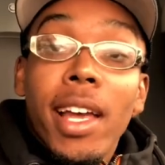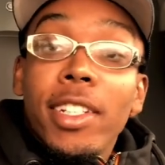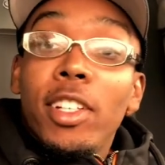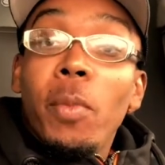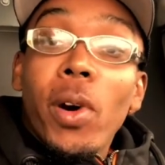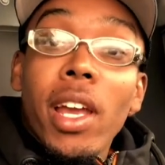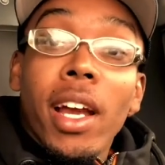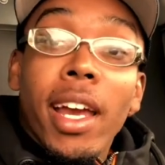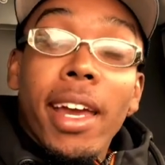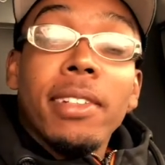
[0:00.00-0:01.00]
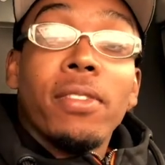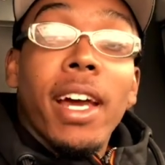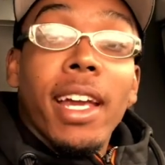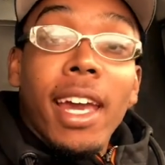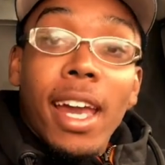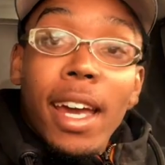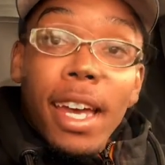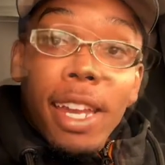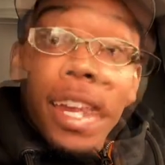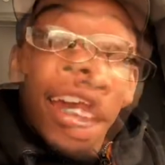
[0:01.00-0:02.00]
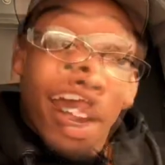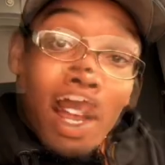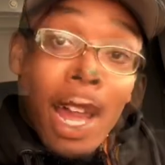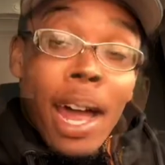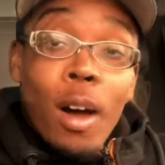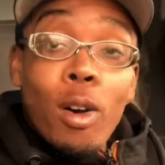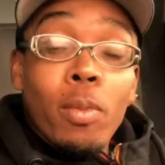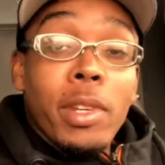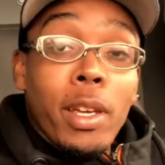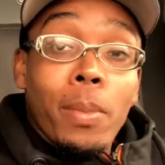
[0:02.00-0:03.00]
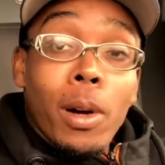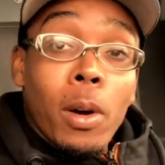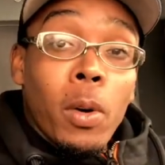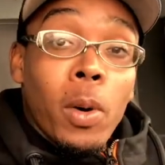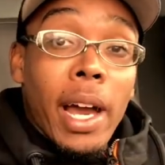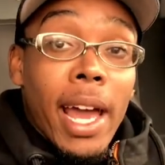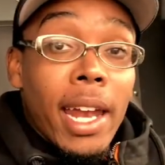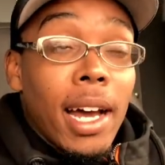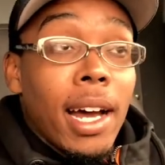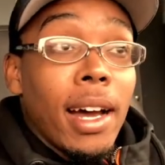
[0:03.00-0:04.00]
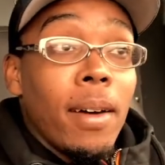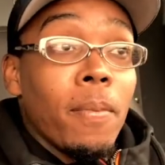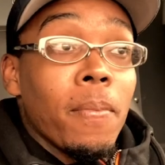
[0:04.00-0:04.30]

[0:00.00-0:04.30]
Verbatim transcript: It's your boy Yung HVAC and I'm here at Home Depot and um,